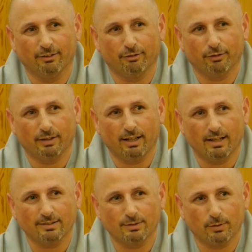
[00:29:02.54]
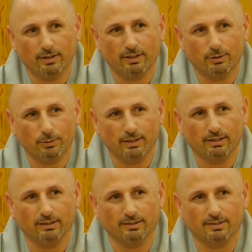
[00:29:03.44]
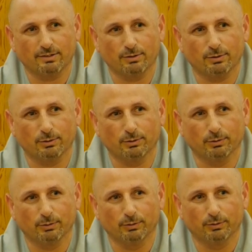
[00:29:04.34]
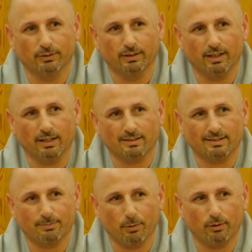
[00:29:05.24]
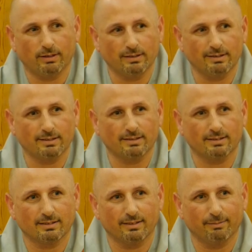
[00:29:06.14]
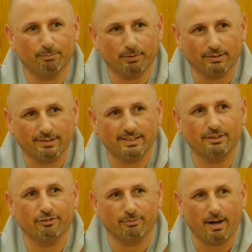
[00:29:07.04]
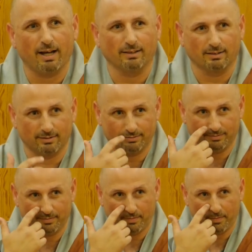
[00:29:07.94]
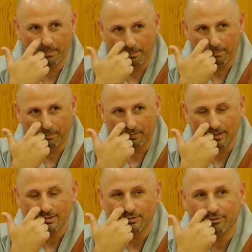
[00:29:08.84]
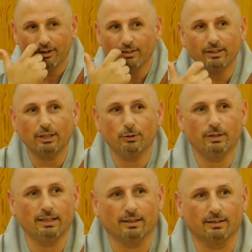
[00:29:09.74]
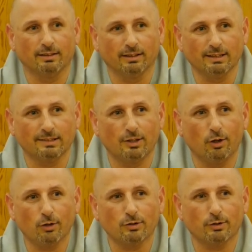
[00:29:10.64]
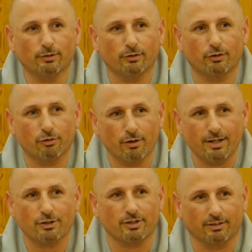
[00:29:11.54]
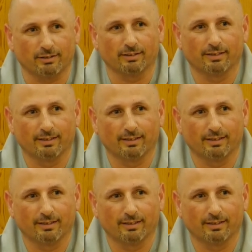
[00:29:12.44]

for the last 22 years, to explore this perceived mind. That's very unique. There is lots of treasure.